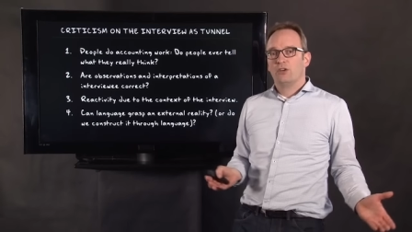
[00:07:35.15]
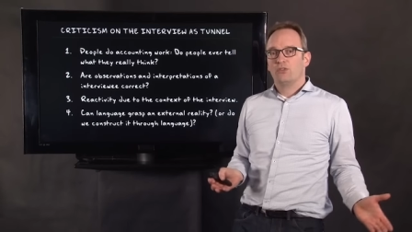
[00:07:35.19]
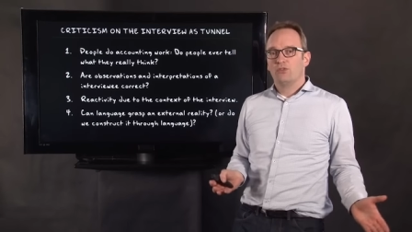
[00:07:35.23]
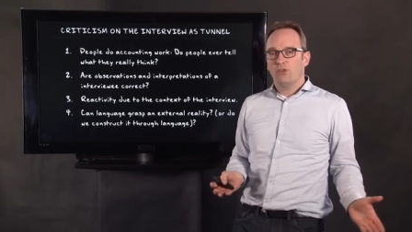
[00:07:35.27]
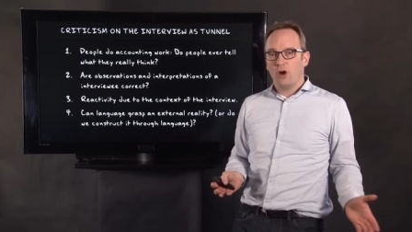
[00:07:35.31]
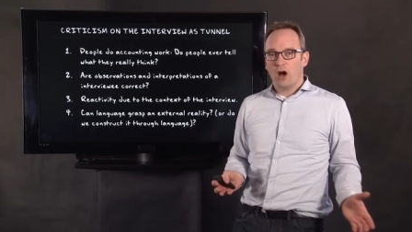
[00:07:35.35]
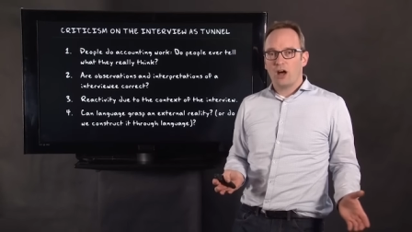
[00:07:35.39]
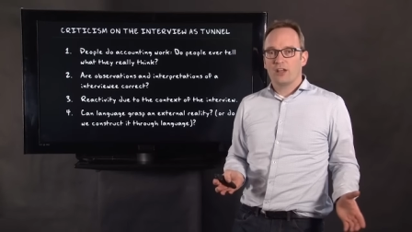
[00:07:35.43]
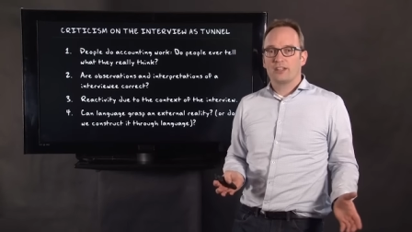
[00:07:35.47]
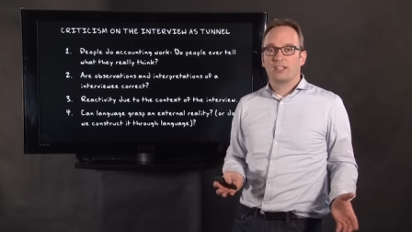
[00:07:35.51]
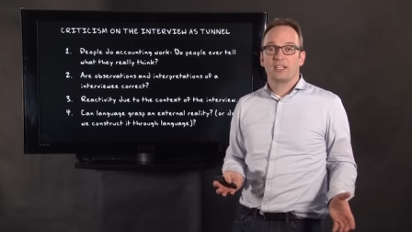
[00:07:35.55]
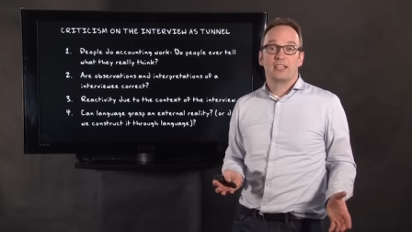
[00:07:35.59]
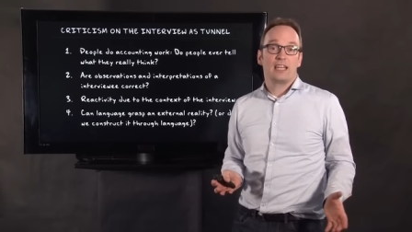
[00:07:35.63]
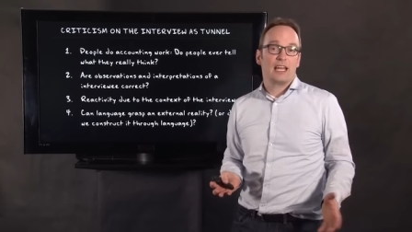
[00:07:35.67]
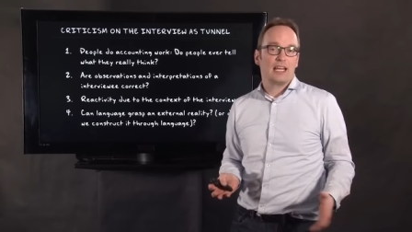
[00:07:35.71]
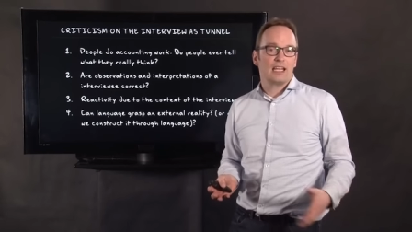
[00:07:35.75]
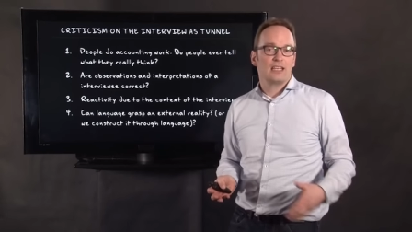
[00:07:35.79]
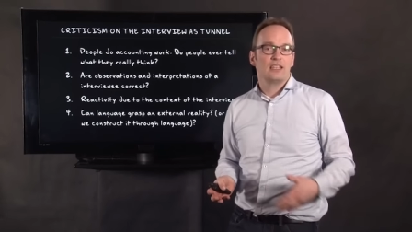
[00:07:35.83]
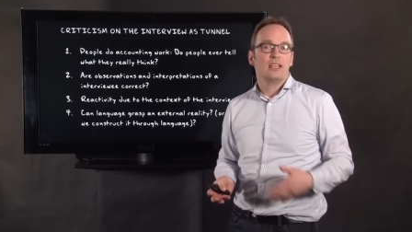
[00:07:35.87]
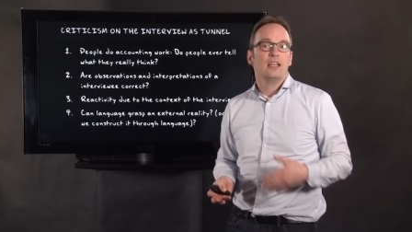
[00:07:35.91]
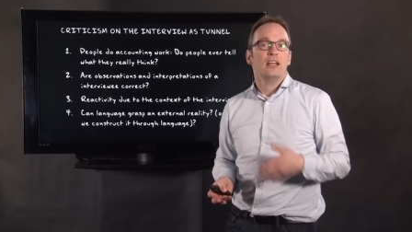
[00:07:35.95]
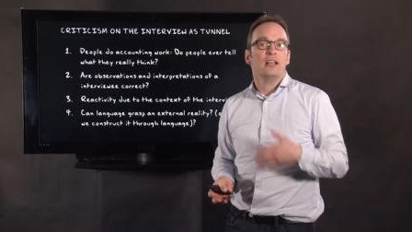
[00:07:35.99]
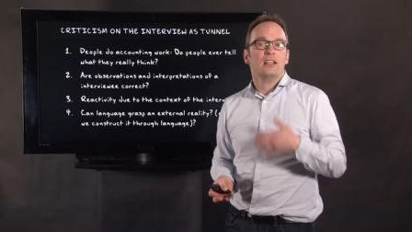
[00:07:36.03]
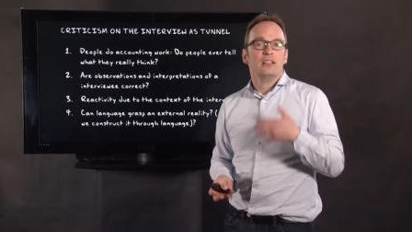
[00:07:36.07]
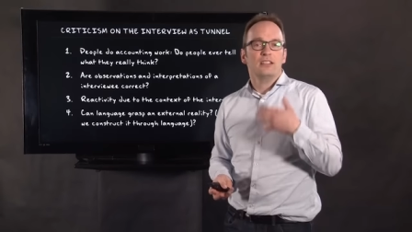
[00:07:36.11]
rather
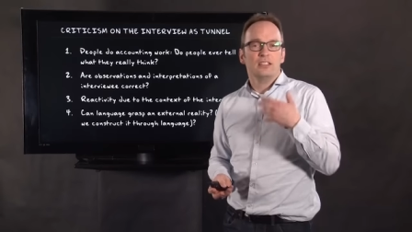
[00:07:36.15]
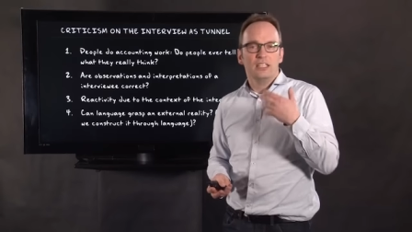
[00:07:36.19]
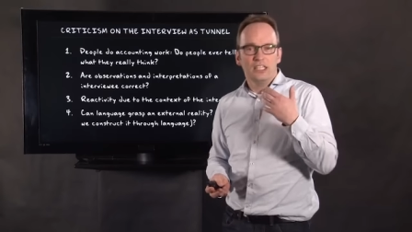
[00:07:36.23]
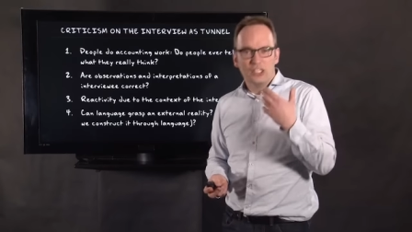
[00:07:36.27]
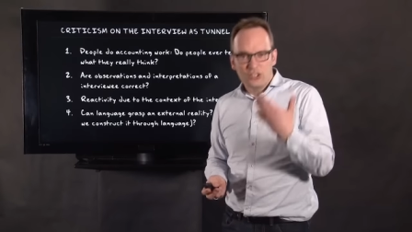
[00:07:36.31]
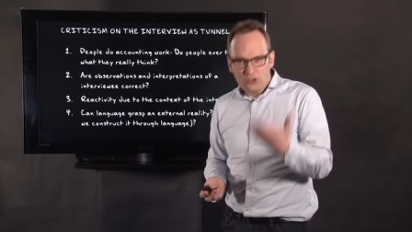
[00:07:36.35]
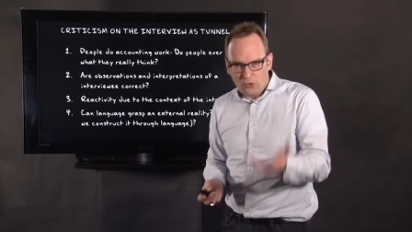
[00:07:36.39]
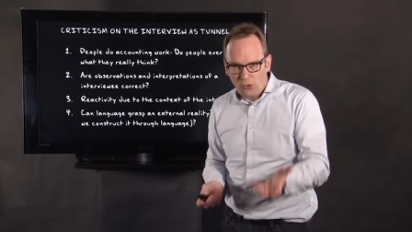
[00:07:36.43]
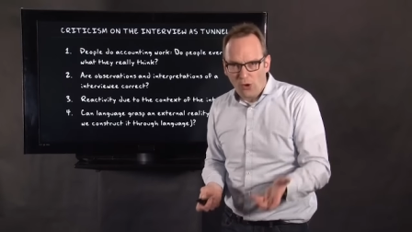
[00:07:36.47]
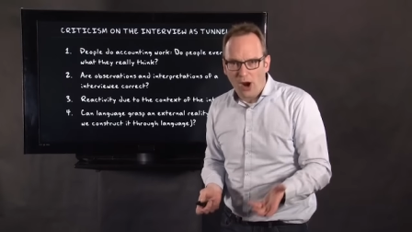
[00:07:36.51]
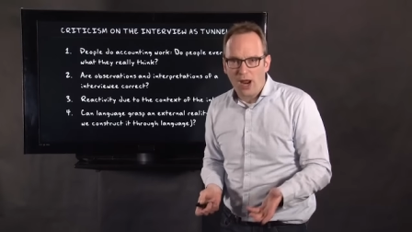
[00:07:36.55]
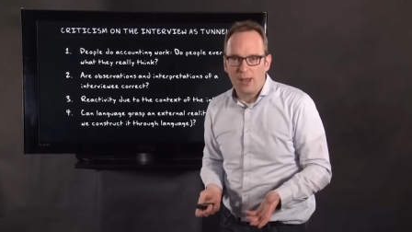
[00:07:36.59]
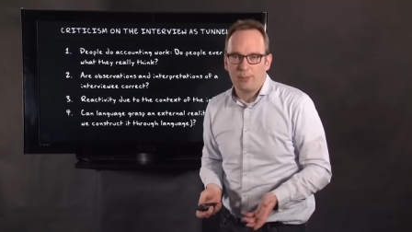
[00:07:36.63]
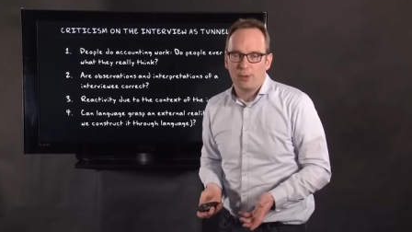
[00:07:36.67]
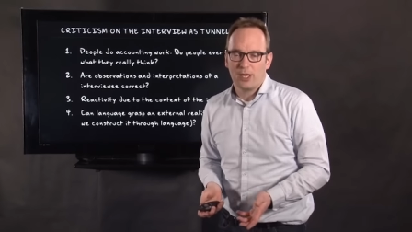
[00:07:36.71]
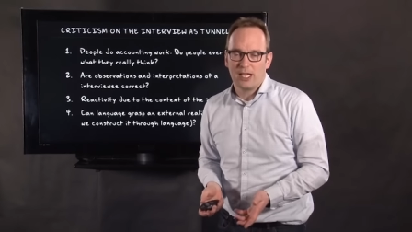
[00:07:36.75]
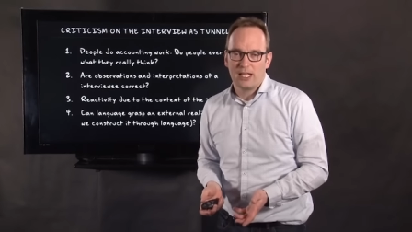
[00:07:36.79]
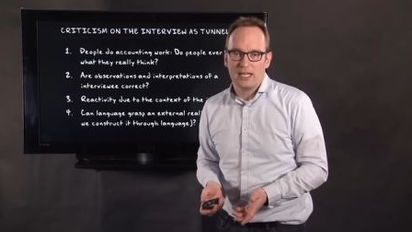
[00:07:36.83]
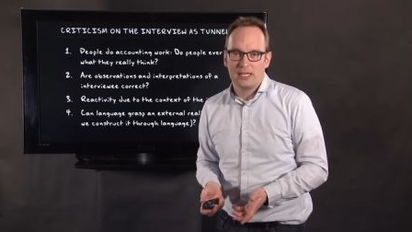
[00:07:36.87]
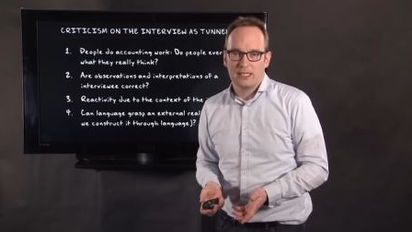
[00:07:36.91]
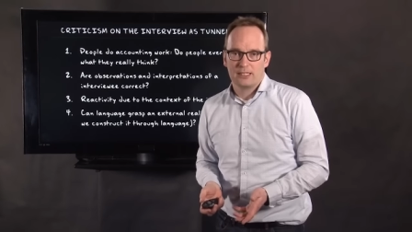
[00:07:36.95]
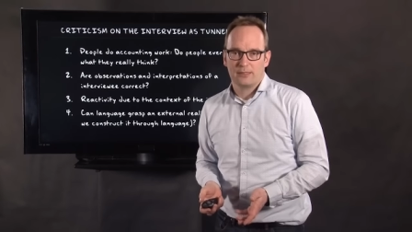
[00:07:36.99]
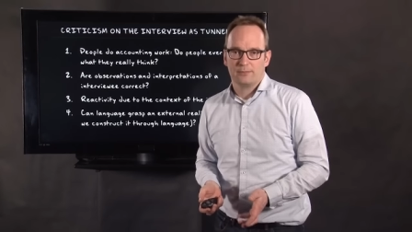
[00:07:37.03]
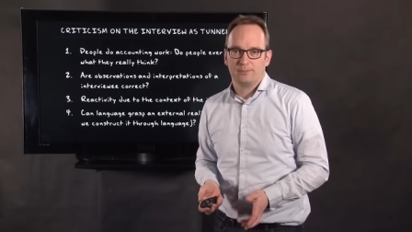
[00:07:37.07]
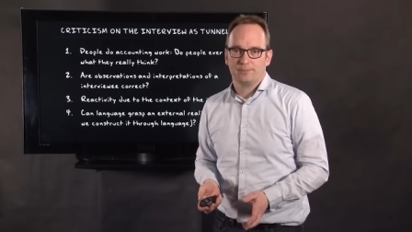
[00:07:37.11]
than describing
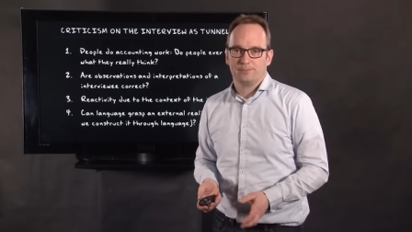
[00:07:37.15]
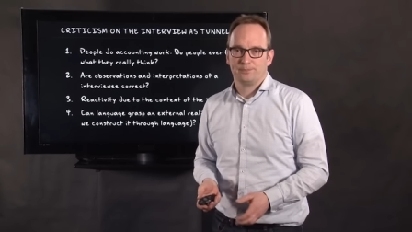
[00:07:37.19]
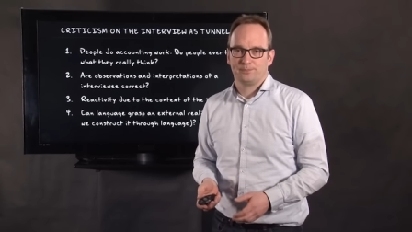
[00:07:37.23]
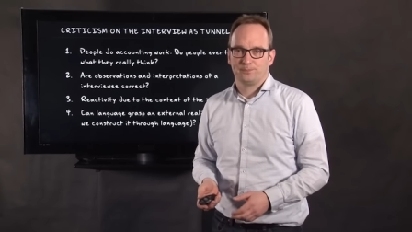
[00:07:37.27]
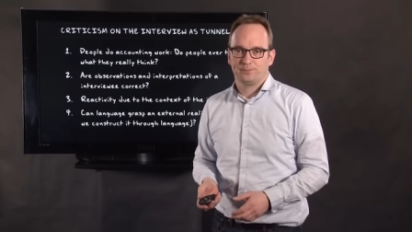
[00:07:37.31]
it?